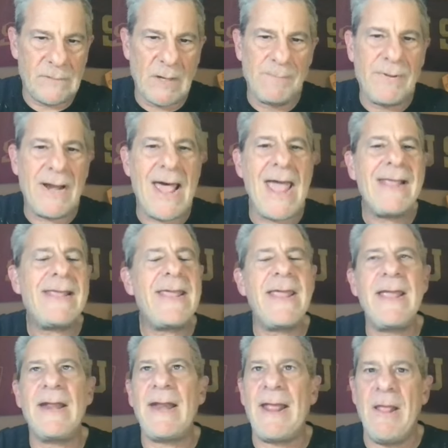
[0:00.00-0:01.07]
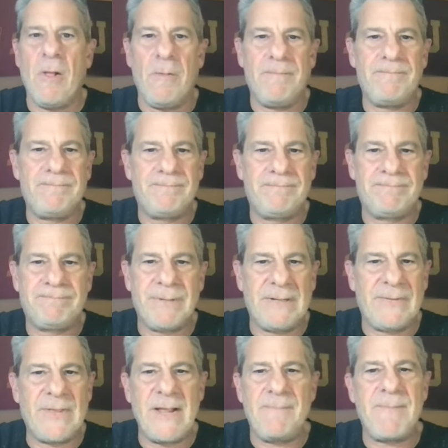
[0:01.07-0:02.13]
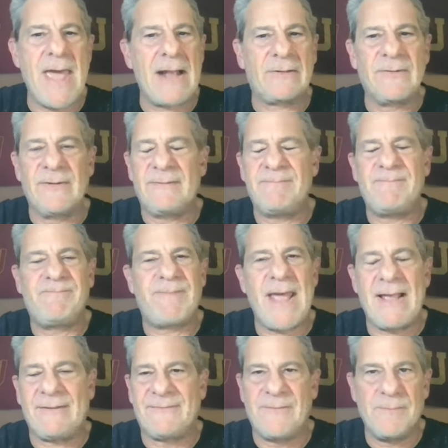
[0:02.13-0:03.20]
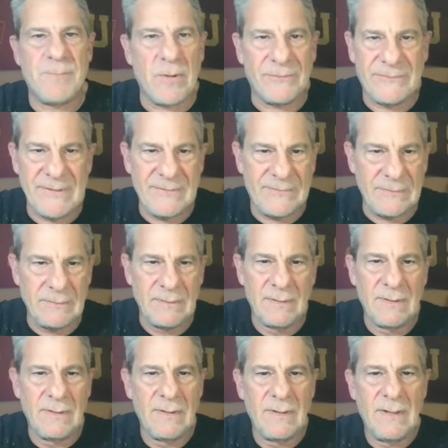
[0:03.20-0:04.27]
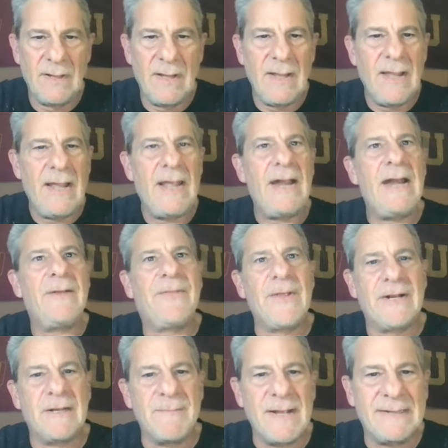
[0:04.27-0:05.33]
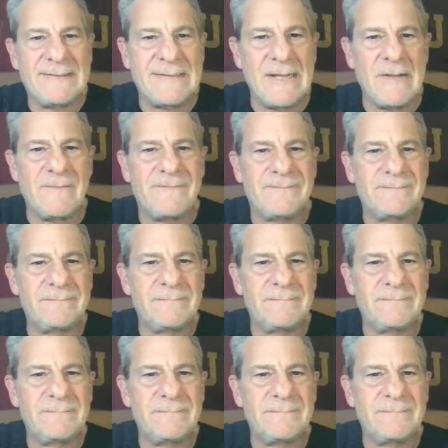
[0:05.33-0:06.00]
But I can't help but think back to this past football season and think to myself,